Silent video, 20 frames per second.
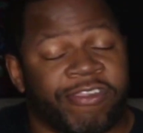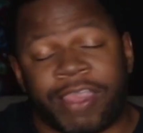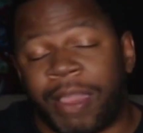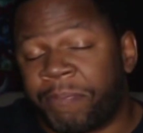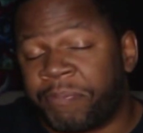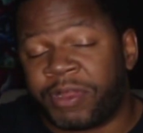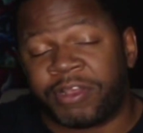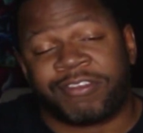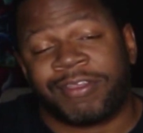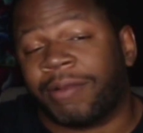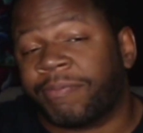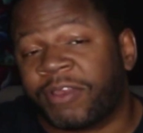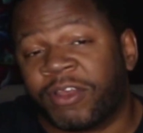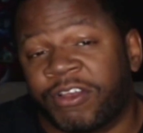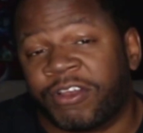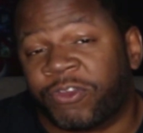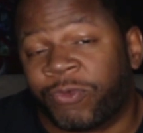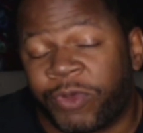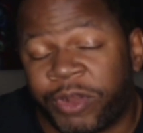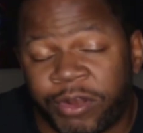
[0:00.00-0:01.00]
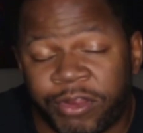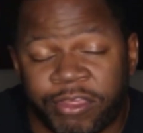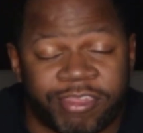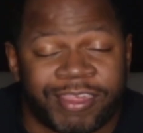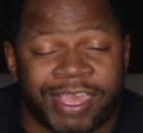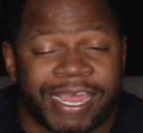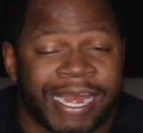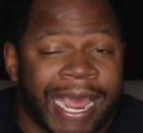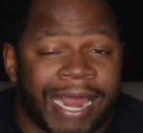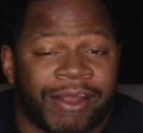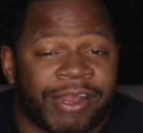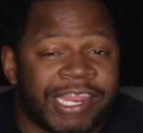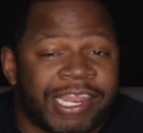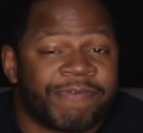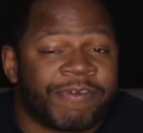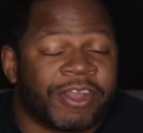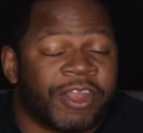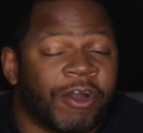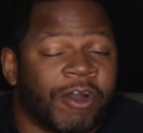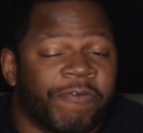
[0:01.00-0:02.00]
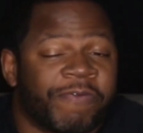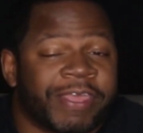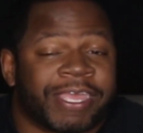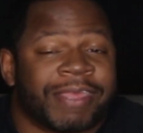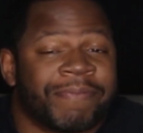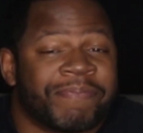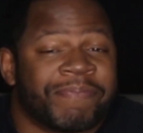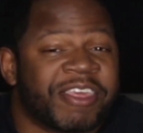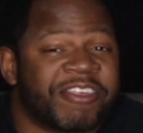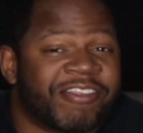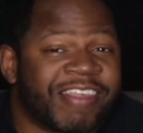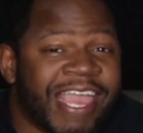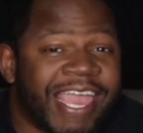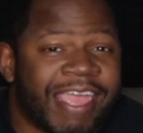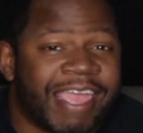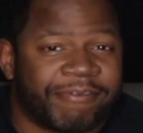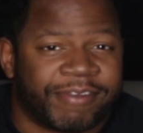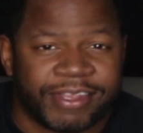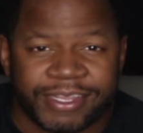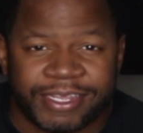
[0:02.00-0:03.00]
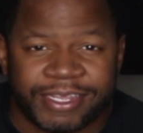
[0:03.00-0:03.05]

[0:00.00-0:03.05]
I put something on Twitter to say I don't even know if it can be saved.